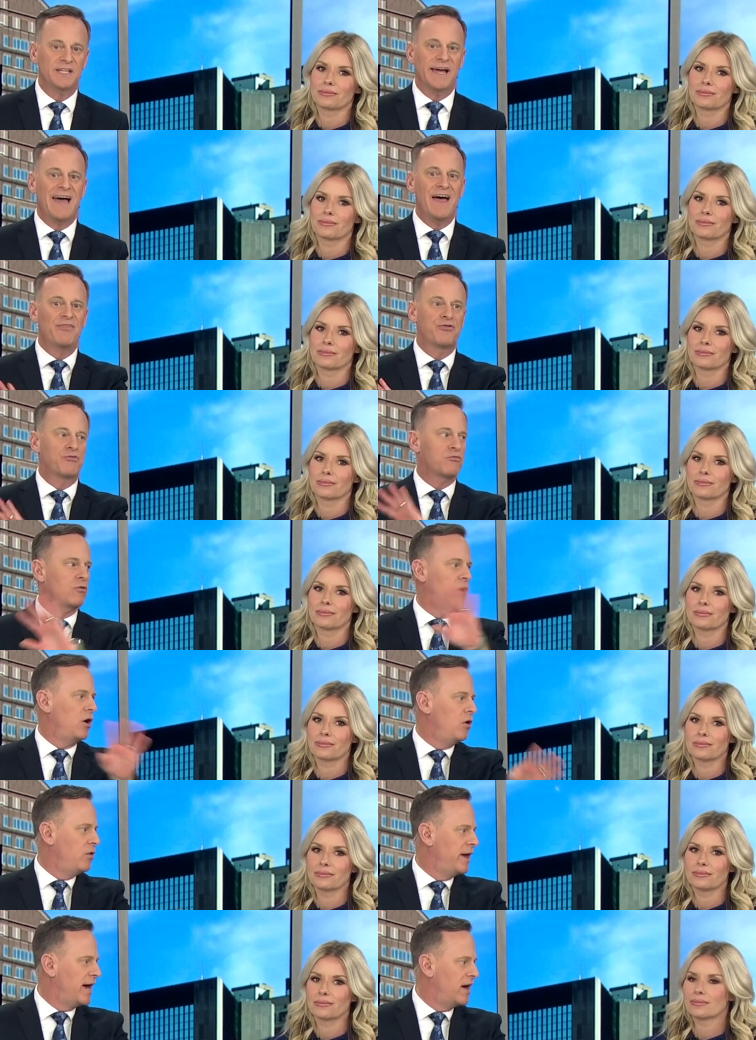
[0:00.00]
Speaker 1: that got
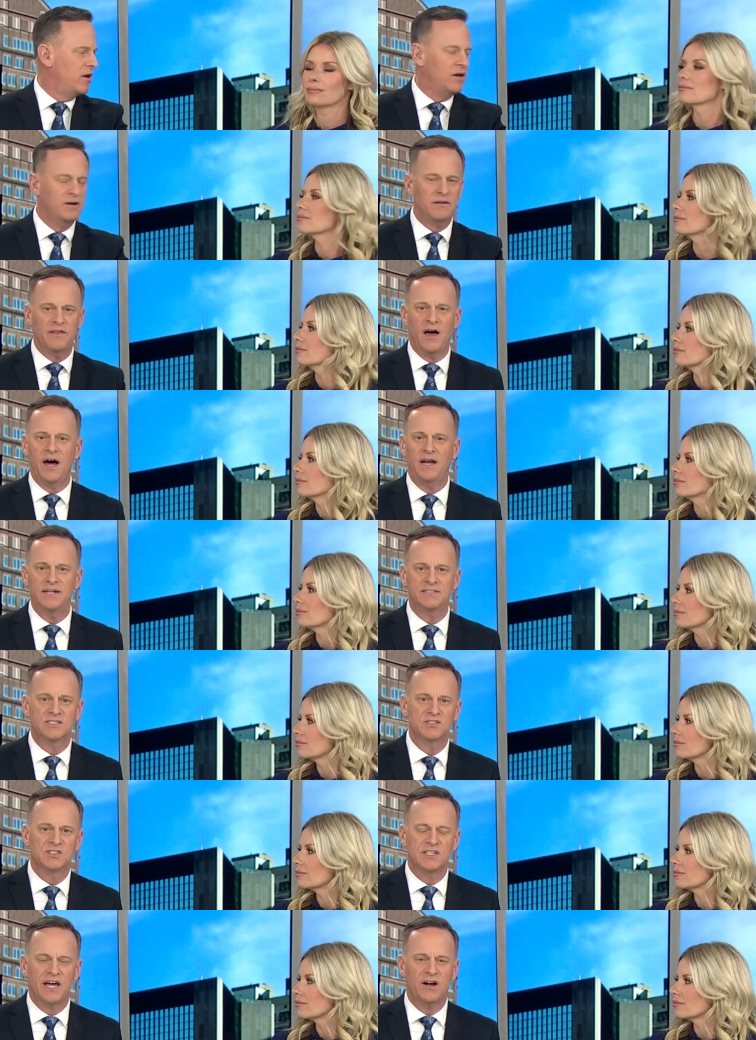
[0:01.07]
thrown out onto the
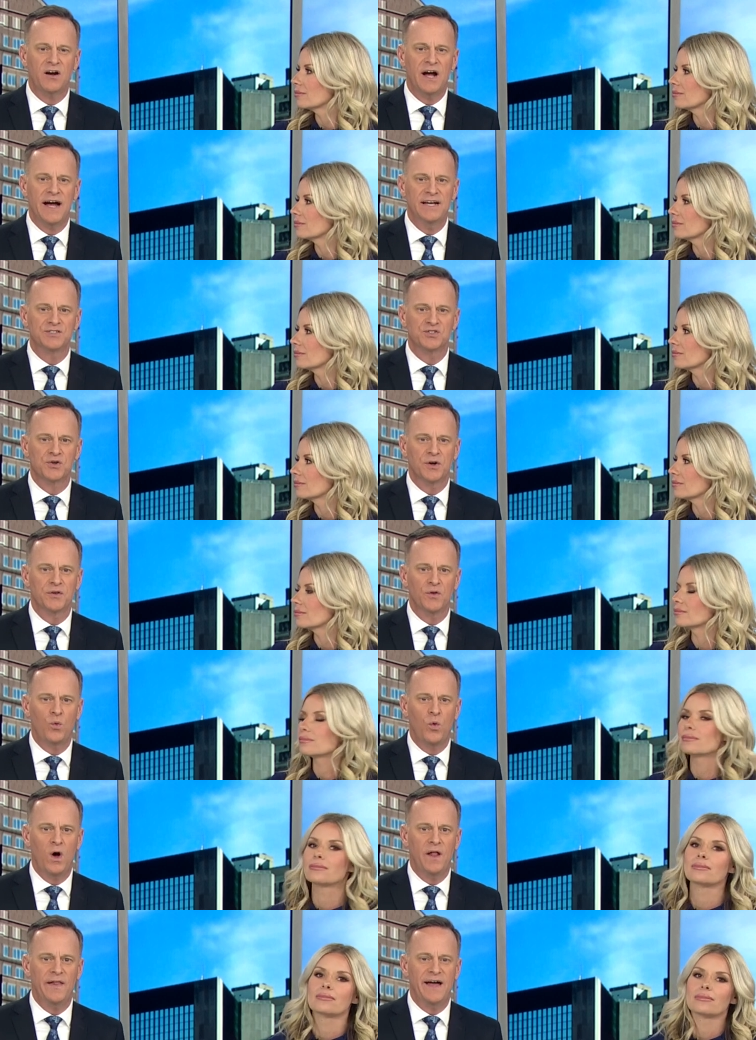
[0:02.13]
Huntington Center ice during
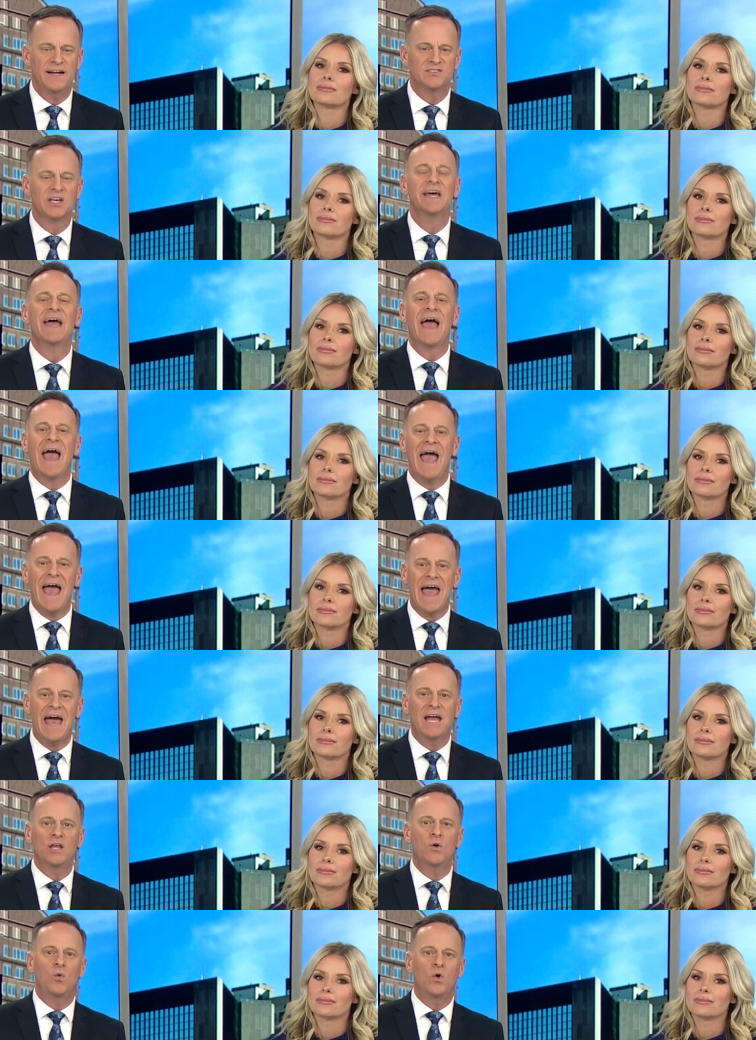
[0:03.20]
the Walleyes
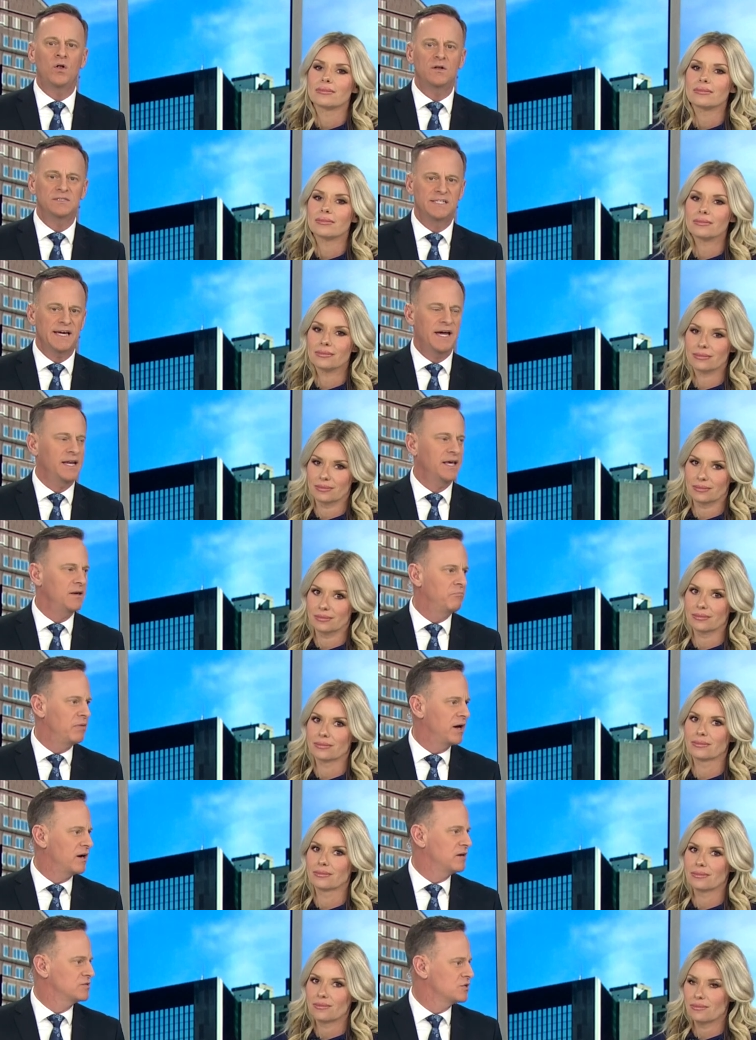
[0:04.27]
annual teddy
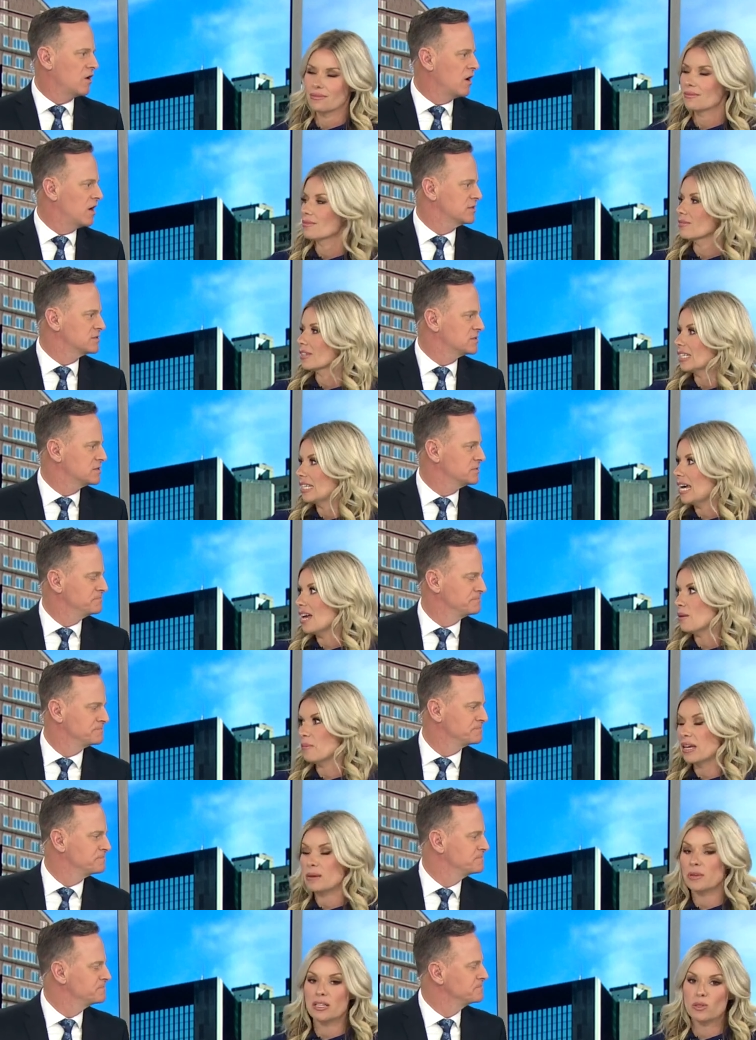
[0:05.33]
bear toss.
Speaker 2: Yeah,
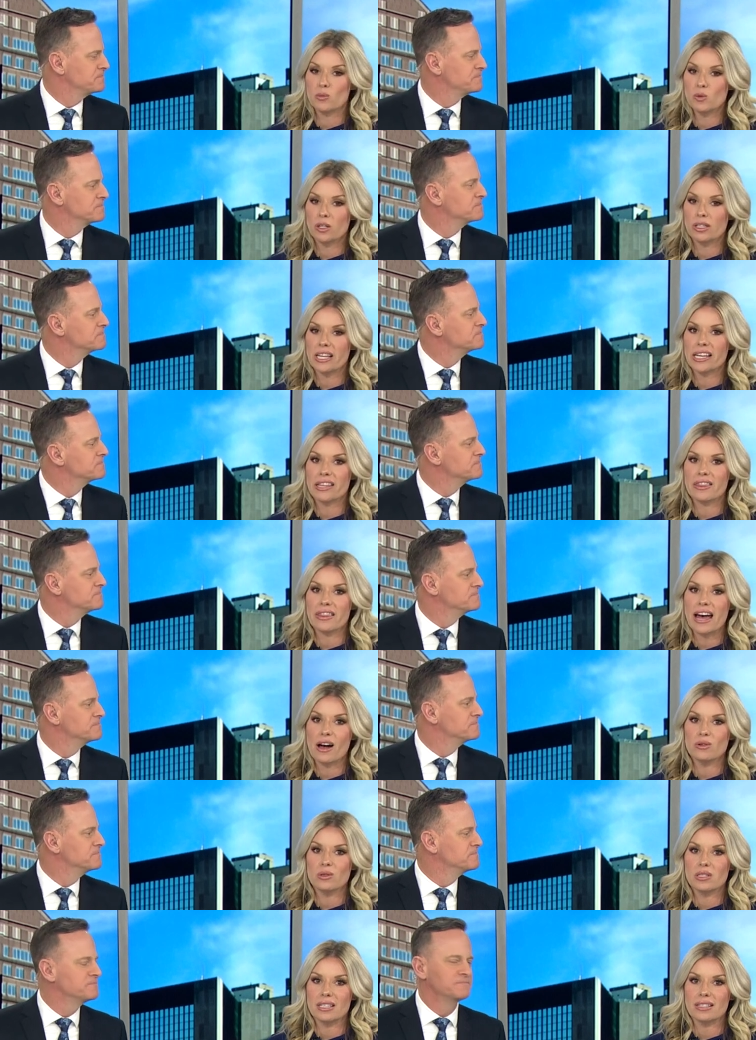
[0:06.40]
maybe it's more like
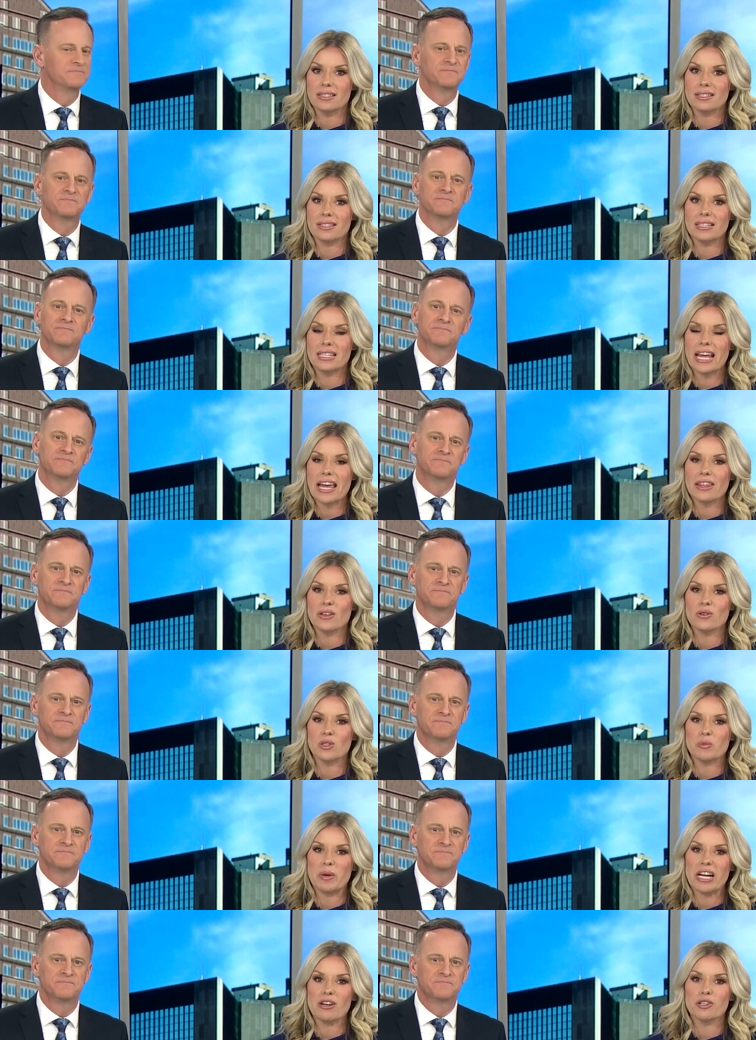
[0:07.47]
thousands. Today,
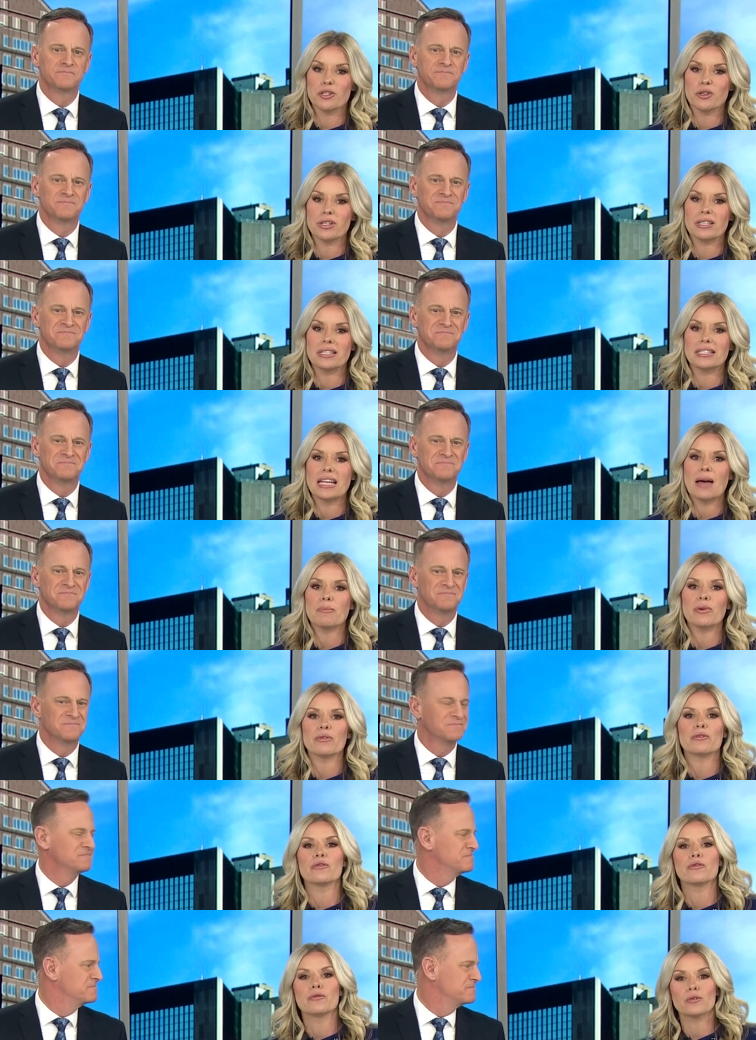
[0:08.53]
those bears are a
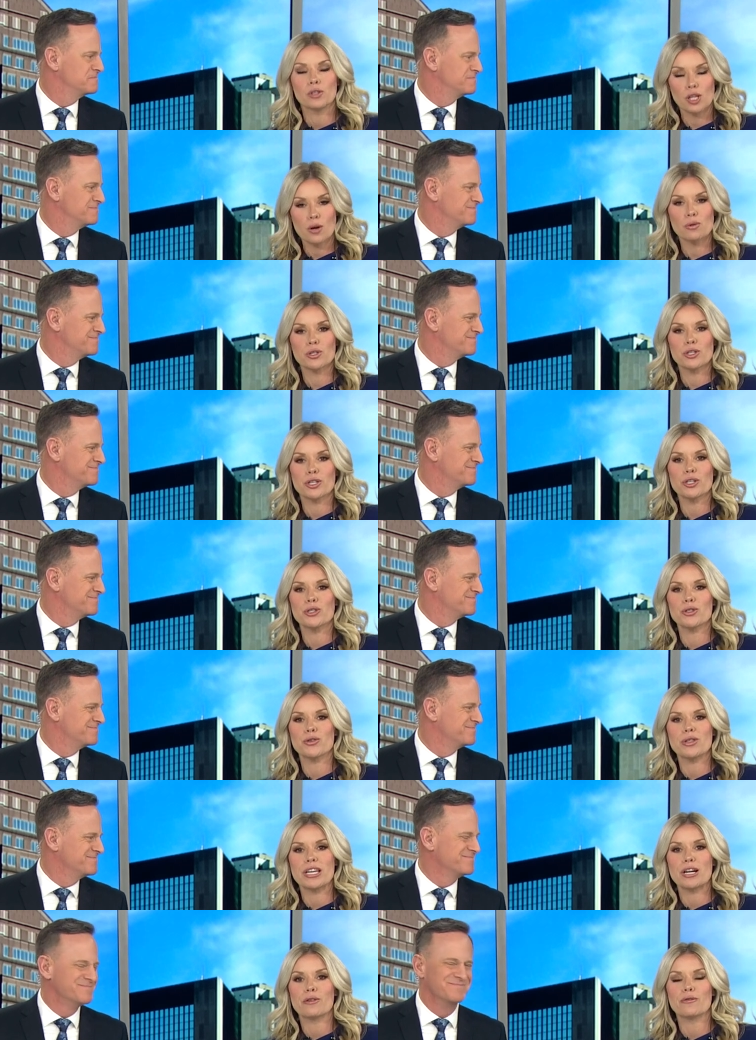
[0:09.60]
step closer
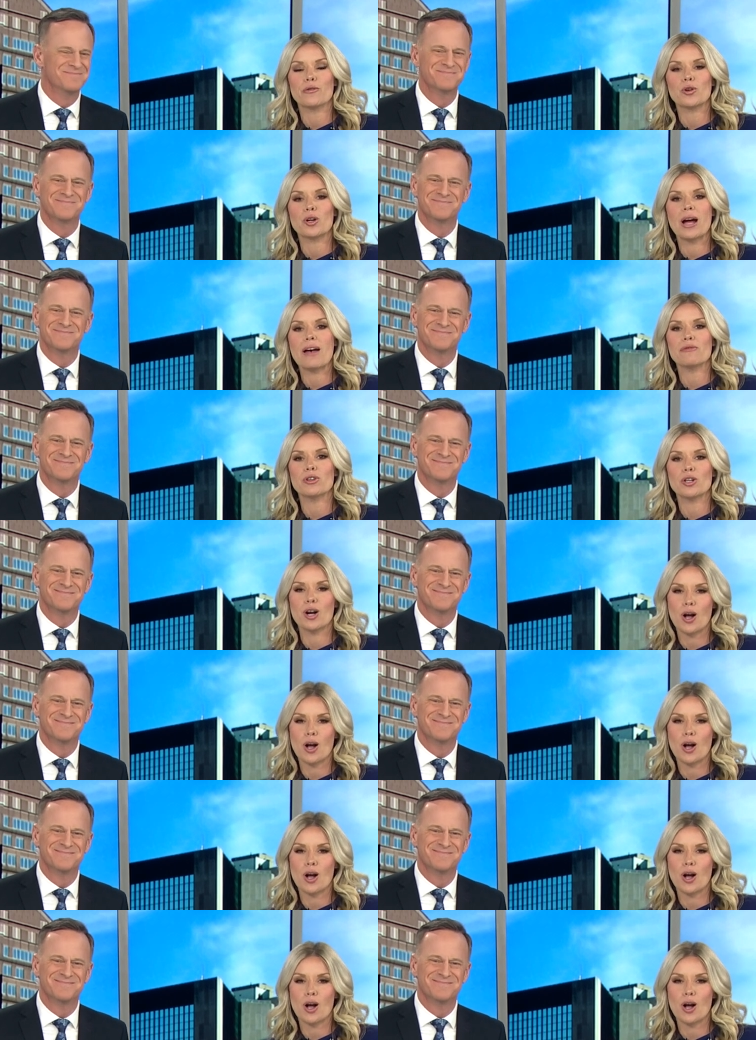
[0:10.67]
to their forever